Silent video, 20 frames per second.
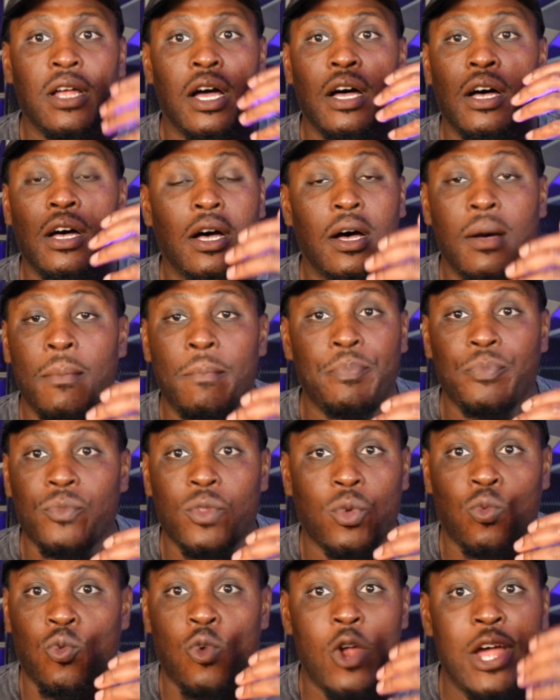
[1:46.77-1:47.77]

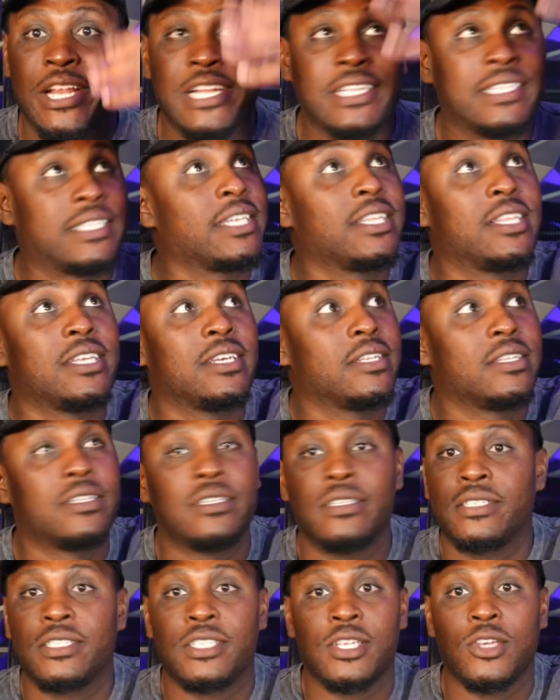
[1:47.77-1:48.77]
run into
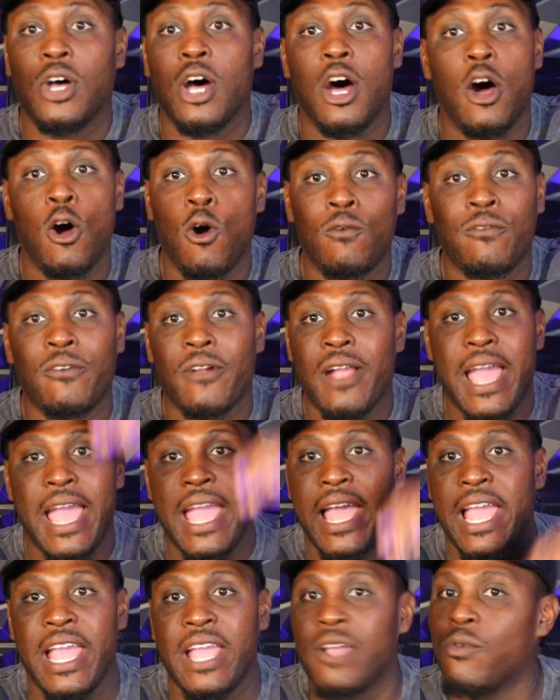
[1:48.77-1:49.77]
to an
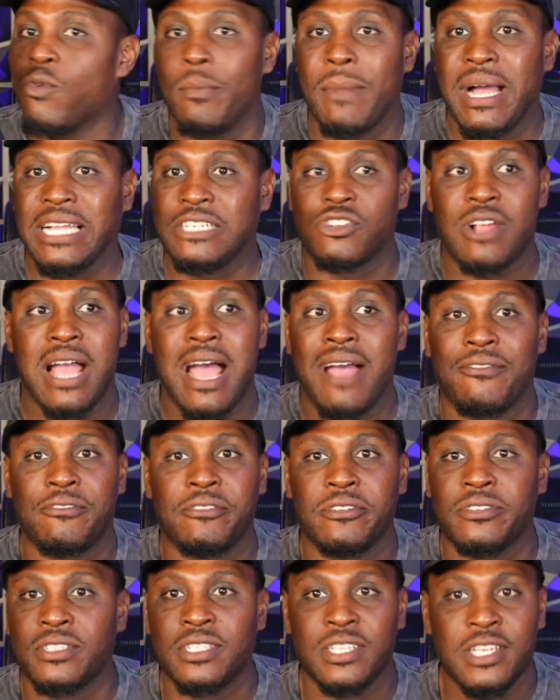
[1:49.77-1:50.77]
overhang, when my
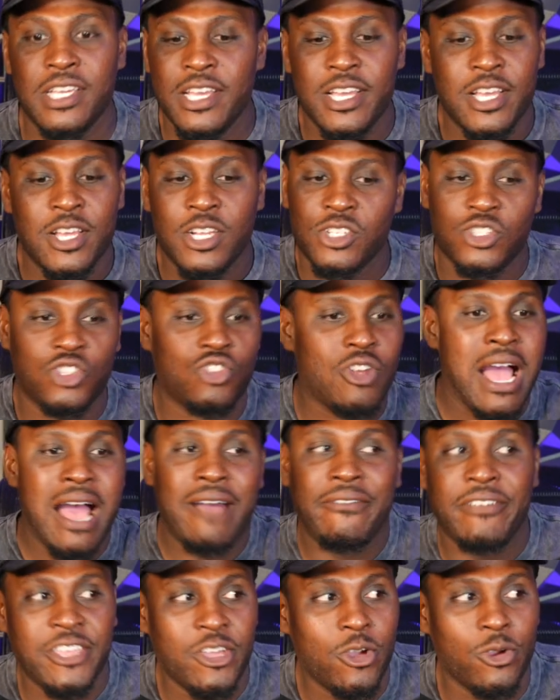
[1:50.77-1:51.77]
drivers
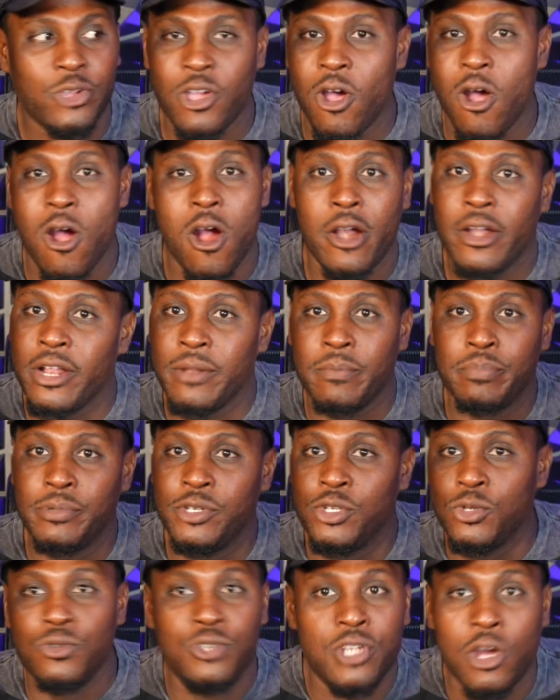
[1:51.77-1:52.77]
drive in your yard and
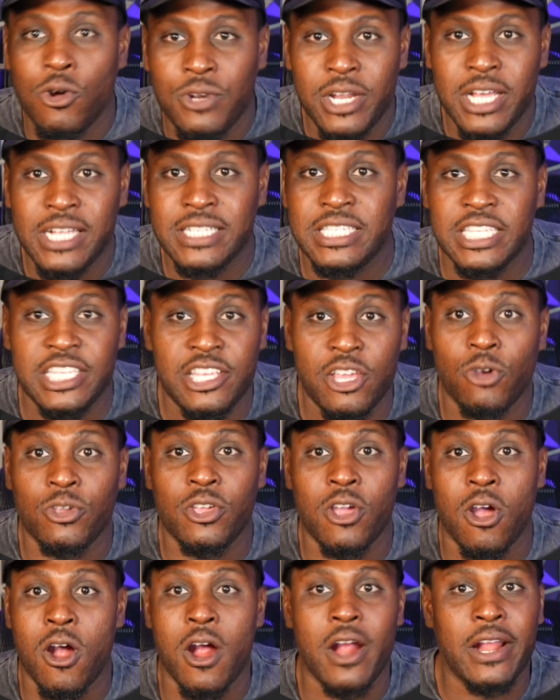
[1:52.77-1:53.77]
do donuts in your
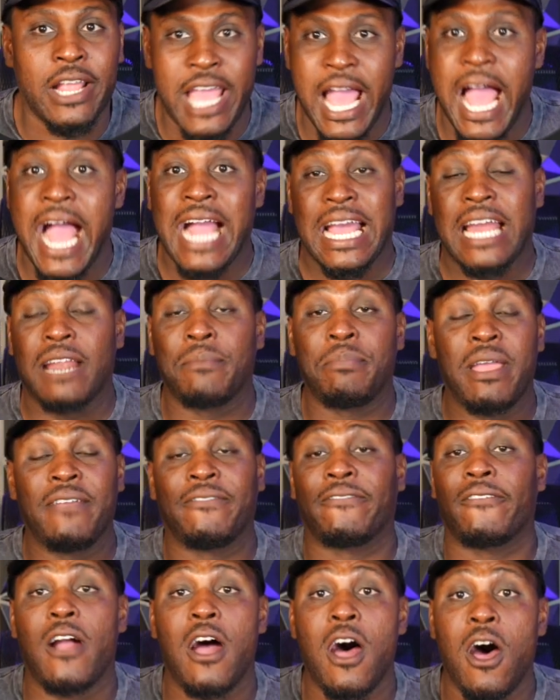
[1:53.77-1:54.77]
yard. Yeah, I gotta pay
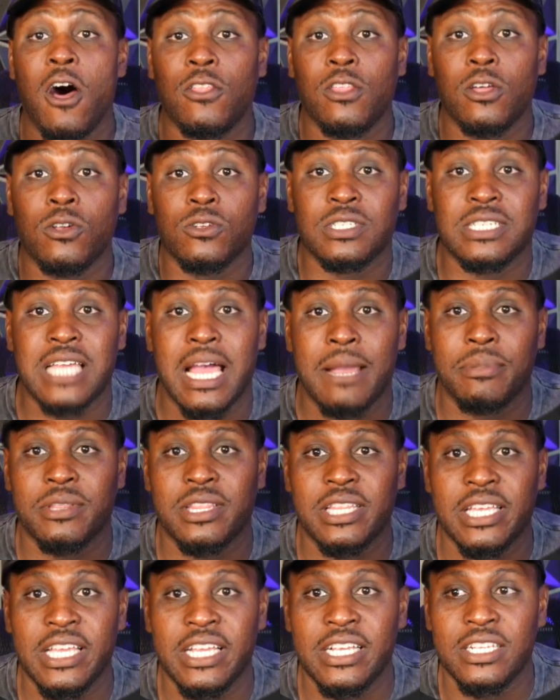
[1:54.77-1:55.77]
for all those type of
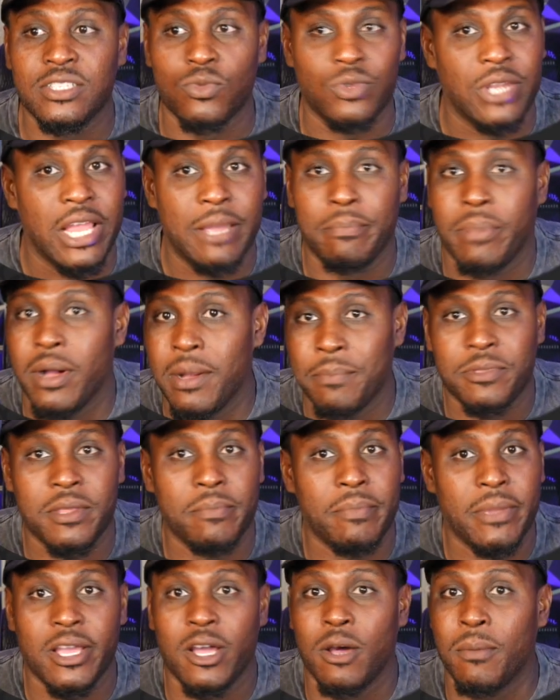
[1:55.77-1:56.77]
things. When they bump
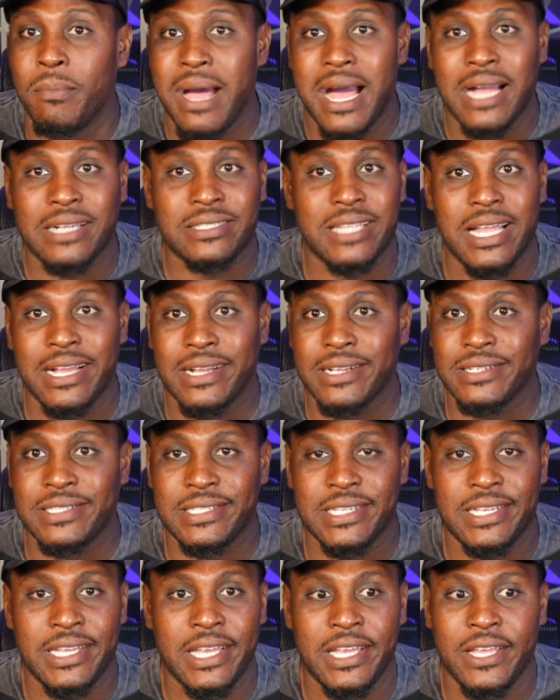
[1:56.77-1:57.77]
the mailbox, like I
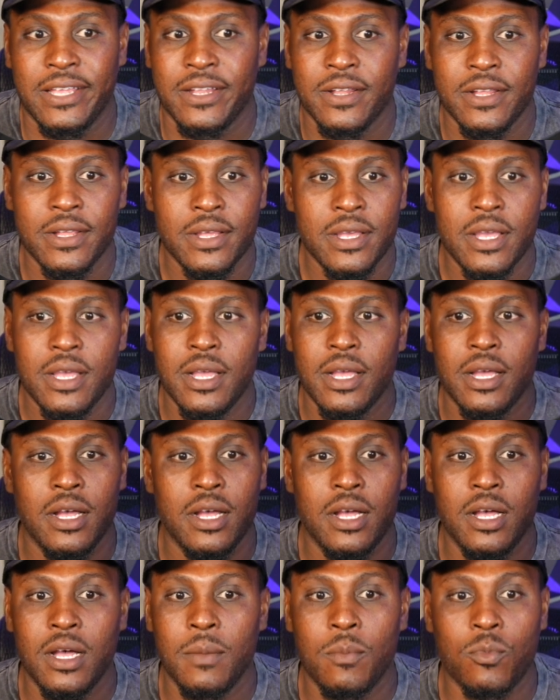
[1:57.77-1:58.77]
said,
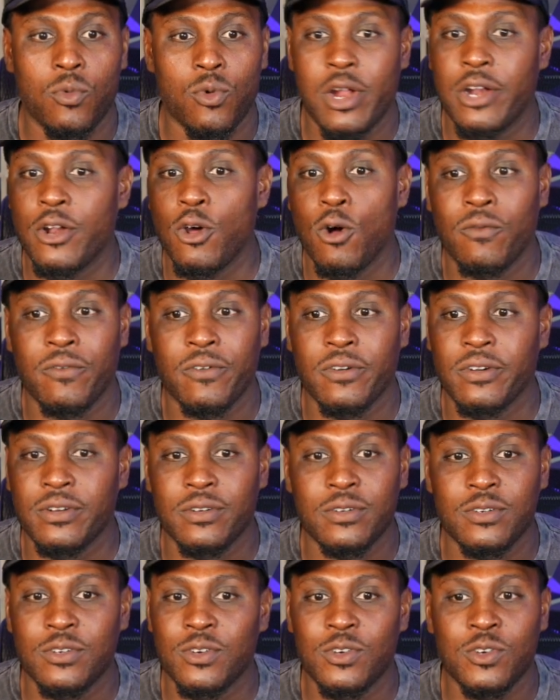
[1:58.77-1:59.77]
run
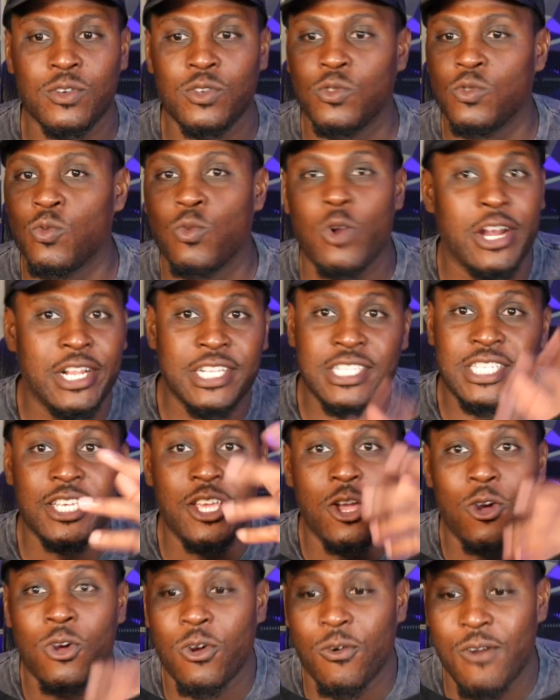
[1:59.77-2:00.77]
into
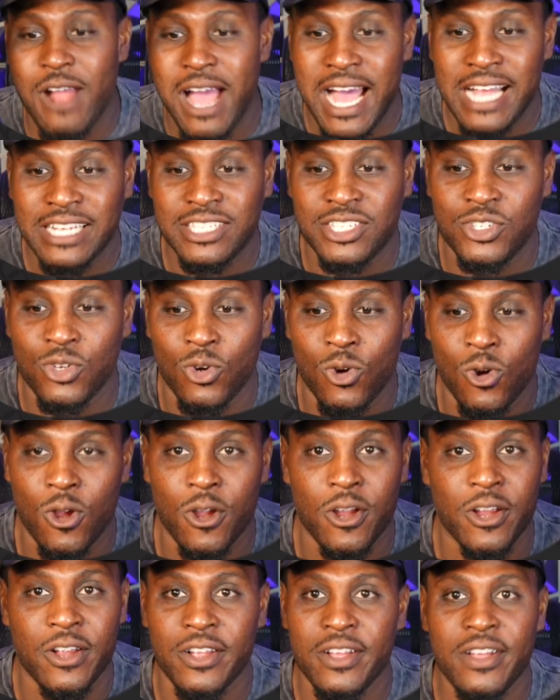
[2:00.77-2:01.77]
your garage
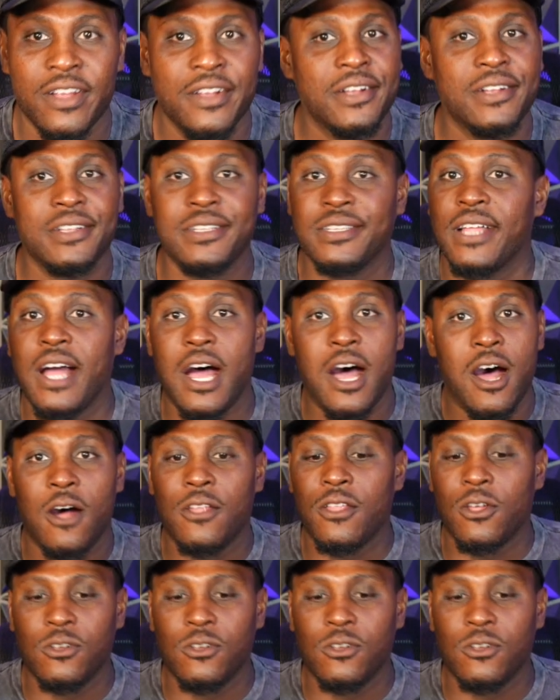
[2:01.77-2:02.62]
door, all